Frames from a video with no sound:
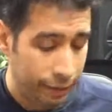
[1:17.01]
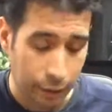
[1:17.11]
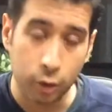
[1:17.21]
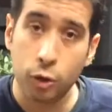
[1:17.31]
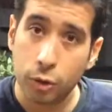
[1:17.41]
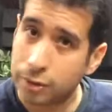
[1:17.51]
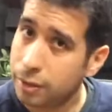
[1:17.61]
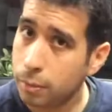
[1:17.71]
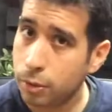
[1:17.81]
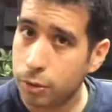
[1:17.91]
They look
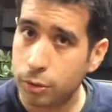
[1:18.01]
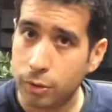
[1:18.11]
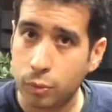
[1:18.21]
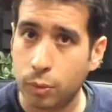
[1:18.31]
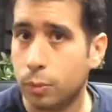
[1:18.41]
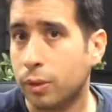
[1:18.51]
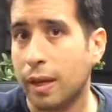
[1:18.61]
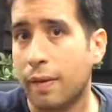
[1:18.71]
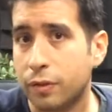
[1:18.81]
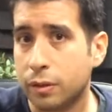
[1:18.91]
similar to this one, but
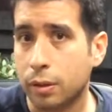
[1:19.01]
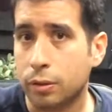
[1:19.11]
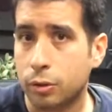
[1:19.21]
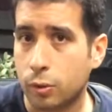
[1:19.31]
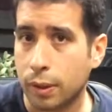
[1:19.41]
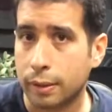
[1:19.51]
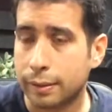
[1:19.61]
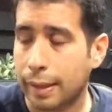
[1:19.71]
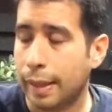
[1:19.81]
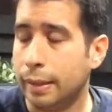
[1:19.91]
they have steel
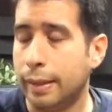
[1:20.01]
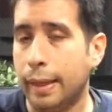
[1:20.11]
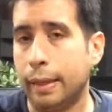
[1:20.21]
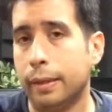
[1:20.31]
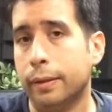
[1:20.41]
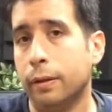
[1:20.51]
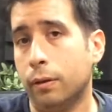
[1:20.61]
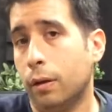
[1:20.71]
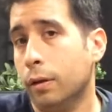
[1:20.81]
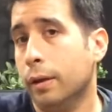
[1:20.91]
strings, and then
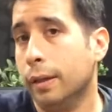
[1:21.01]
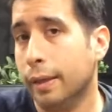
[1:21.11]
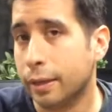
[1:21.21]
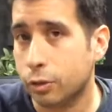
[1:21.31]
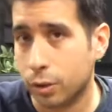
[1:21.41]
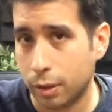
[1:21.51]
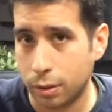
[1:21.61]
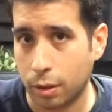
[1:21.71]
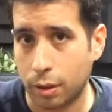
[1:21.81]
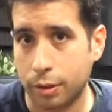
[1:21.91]
there are electric
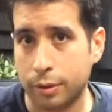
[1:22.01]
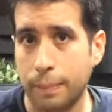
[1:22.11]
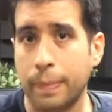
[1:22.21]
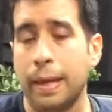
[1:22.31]
guitars.